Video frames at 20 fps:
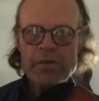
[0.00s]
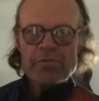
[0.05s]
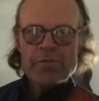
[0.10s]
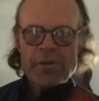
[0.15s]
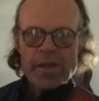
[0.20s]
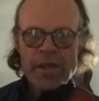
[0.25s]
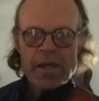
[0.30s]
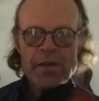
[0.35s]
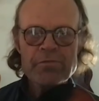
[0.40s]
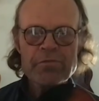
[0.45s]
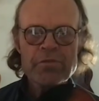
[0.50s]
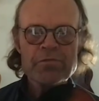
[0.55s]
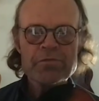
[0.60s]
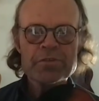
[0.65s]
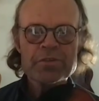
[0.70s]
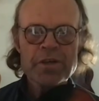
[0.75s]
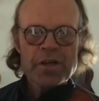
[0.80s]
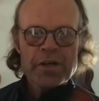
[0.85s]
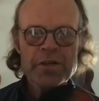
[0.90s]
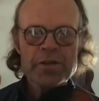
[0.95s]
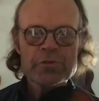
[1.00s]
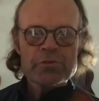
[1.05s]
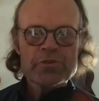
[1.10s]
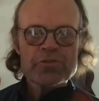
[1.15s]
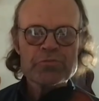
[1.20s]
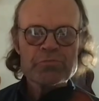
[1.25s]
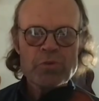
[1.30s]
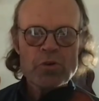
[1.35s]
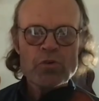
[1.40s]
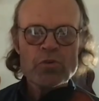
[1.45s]
Half of an
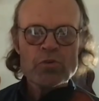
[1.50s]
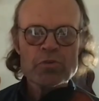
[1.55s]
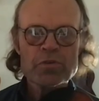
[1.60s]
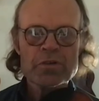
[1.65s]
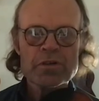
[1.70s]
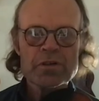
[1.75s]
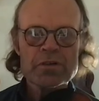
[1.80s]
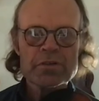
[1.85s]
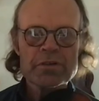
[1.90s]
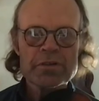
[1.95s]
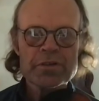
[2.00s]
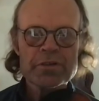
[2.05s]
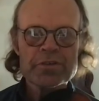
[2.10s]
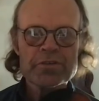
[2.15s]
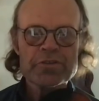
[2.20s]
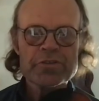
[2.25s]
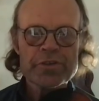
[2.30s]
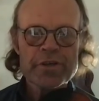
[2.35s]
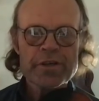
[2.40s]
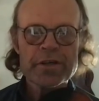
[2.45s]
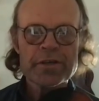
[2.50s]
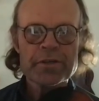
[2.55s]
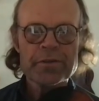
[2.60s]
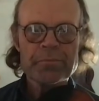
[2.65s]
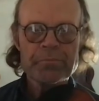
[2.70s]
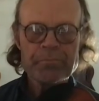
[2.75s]
Irish polka in your head.